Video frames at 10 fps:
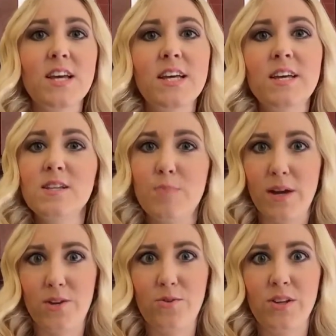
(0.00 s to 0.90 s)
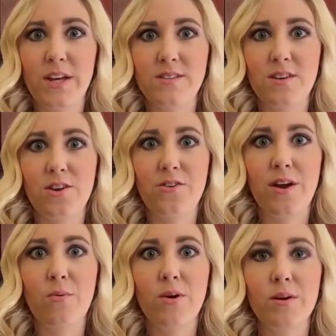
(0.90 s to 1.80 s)
is by utilizing your
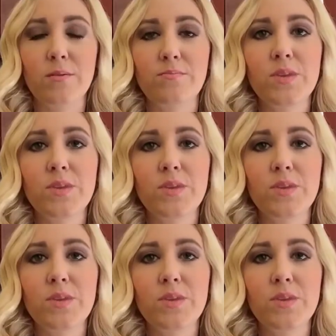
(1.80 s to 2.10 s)
network.